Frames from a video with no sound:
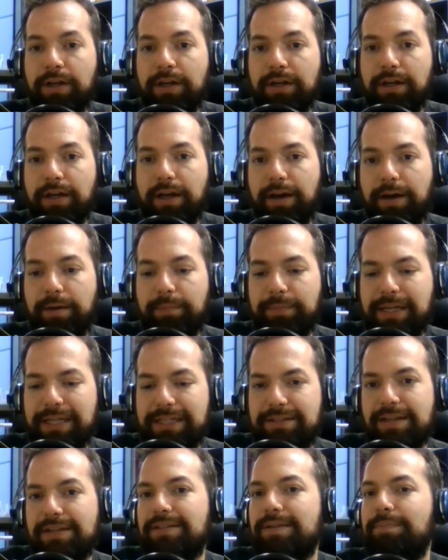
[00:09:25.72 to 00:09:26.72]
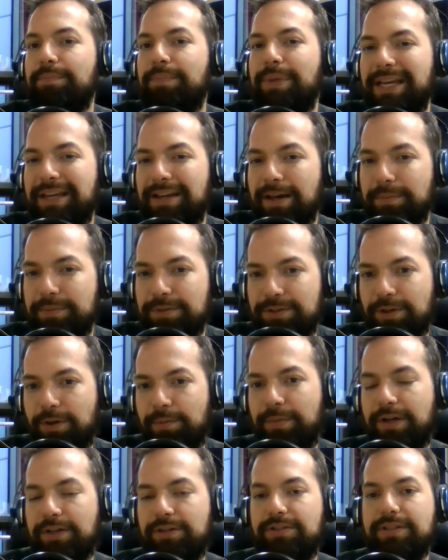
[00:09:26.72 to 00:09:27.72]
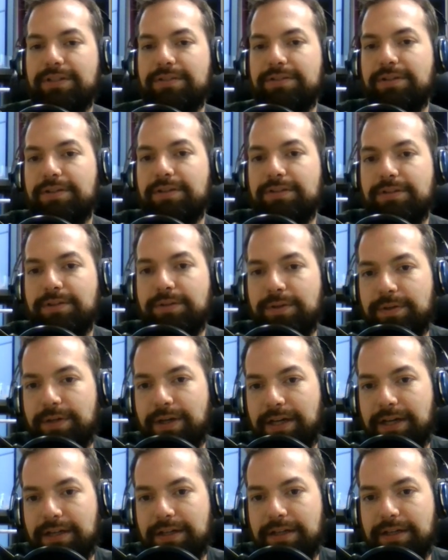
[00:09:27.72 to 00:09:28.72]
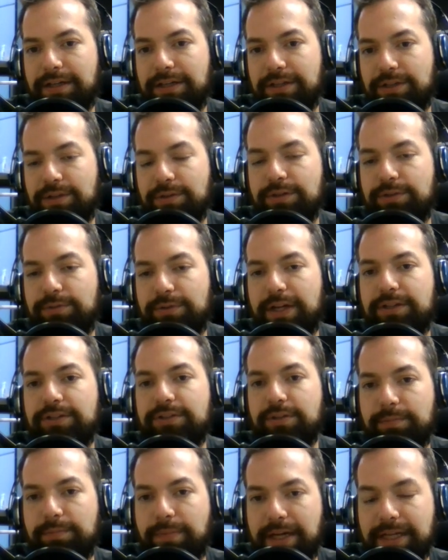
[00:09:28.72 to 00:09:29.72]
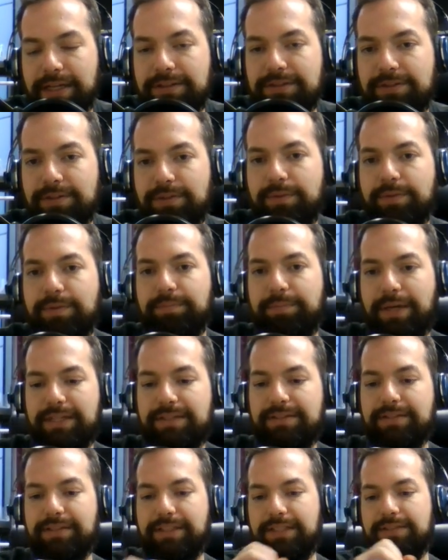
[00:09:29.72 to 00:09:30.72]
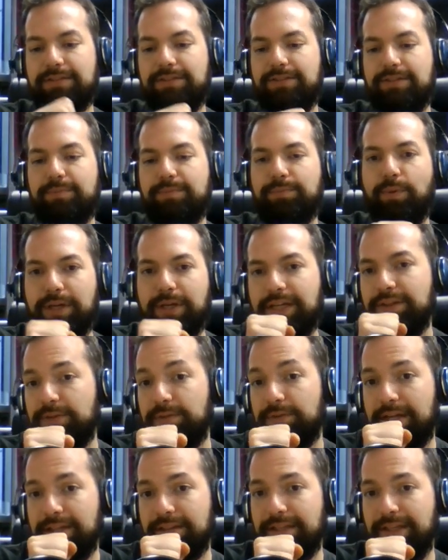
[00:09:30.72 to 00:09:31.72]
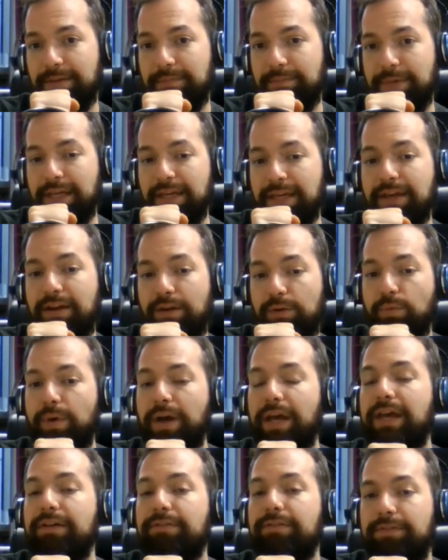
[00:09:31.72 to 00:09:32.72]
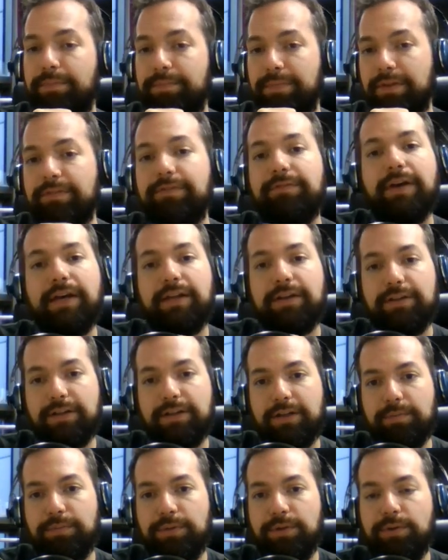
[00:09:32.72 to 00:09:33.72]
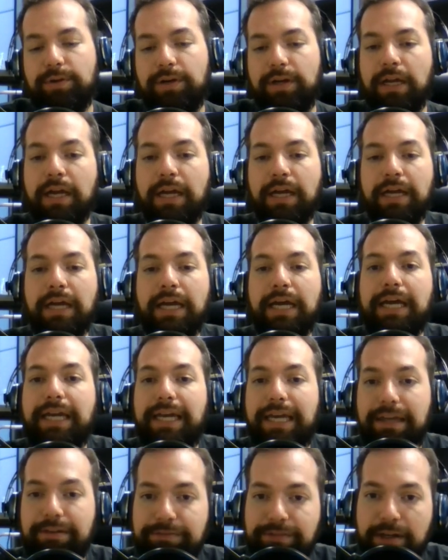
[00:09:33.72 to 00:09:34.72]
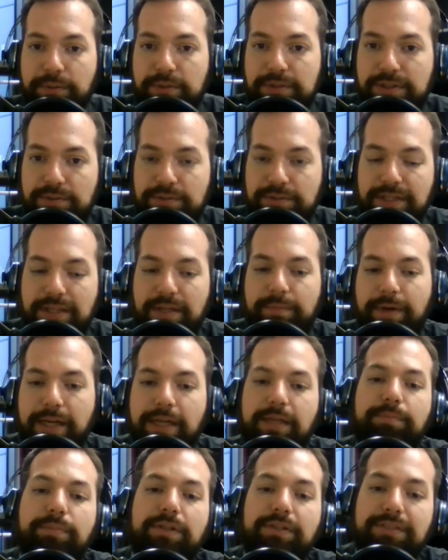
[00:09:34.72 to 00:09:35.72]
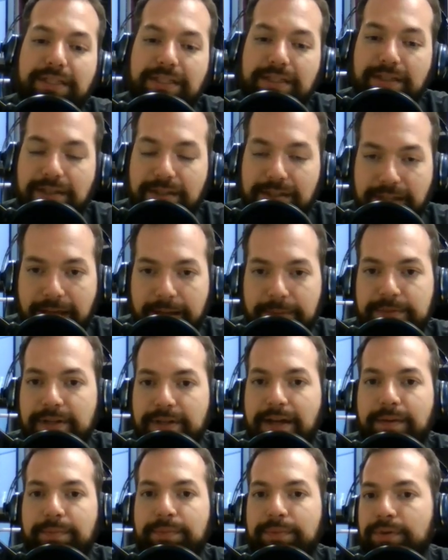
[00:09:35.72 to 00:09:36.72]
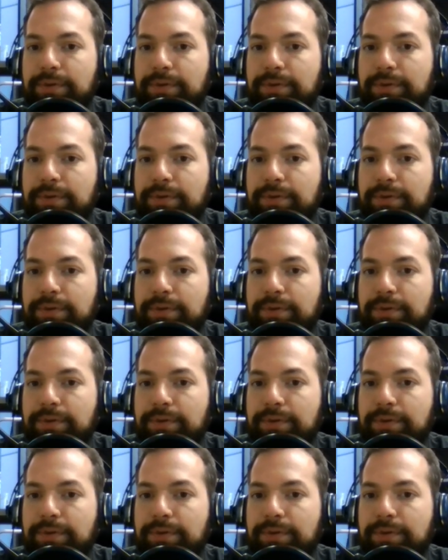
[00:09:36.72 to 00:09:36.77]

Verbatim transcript: it doesn't pick up so much. This is also a unidirectional mic, so basically it's just pointing directly at me and away from the fan on the computer. If I was using the mic built into the laptop,